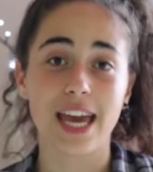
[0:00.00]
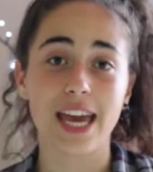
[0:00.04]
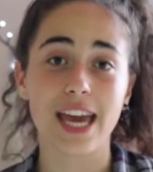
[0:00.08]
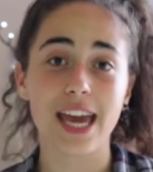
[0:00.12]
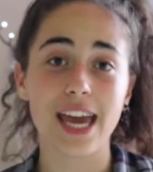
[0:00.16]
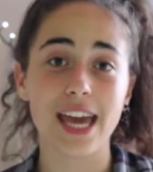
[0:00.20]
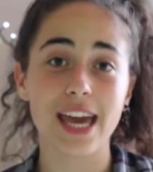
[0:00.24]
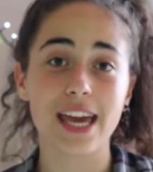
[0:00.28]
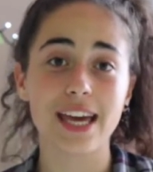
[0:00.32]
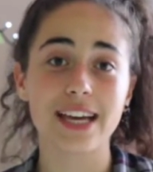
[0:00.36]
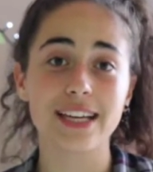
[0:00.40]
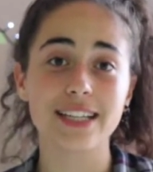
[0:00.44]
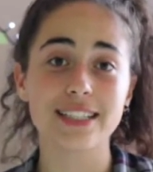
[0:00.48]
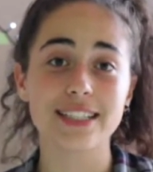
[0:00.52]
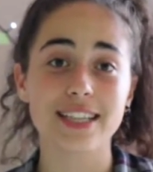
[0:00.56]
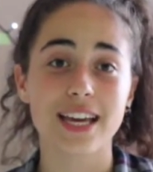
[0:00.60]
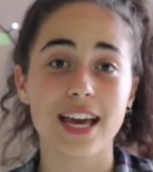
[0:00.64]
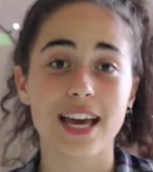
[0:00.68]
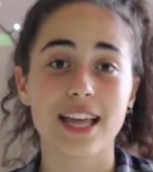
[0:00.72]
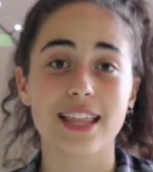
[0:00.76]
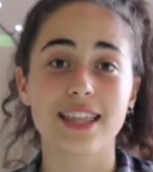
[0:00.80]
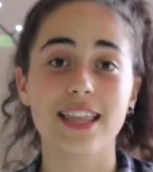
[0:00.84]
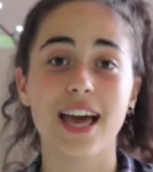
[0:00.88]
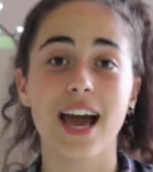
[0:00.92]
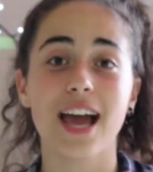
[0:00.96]
and
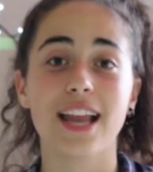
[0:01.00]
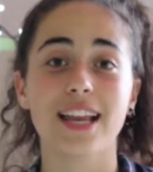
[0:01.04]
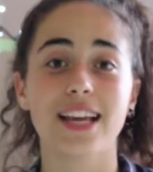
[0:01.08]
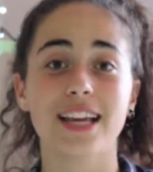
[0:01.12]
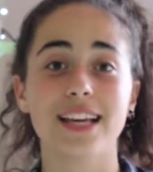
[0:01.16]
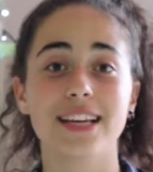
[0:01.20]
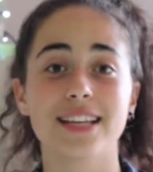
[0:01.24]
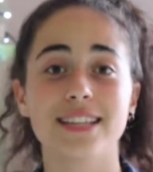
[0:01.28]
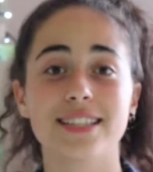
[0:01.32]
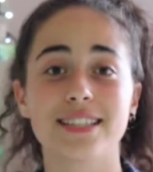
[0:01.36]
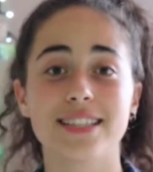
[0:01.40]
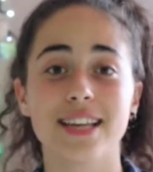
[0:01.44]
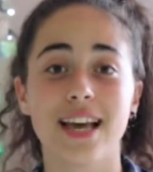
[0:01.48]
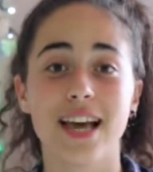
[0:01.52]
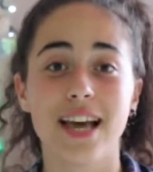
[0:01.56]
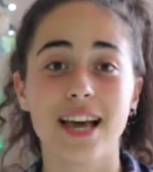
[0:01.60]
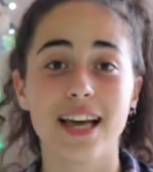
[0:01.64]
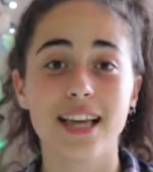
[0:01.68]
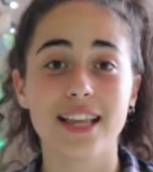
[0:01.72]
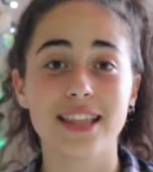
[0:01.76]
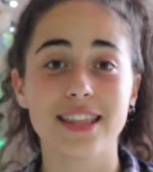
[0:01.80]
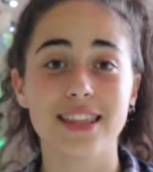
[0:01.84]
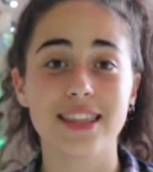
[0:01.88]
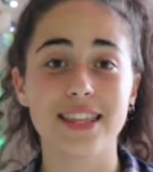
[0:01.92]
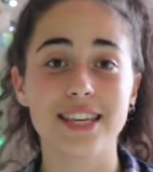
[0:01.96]
that is
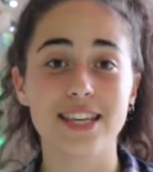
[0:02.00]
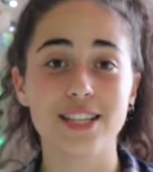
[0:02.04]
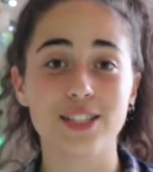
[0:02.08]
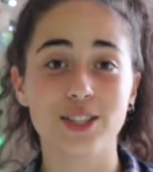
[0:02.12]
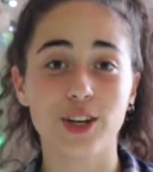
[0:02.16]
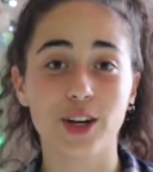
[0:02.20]
The